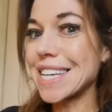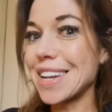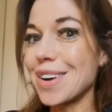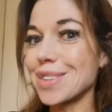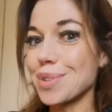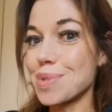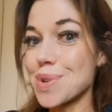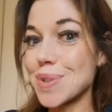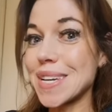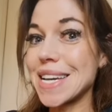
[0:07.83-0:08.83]
along the
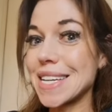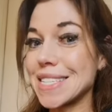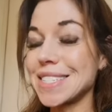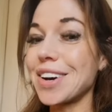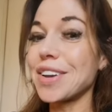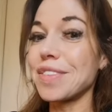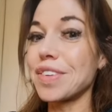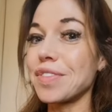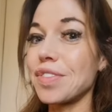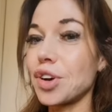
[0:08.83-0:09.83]
road, it's not
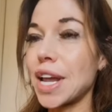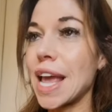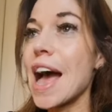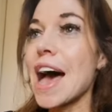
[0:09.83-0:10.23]
even funny.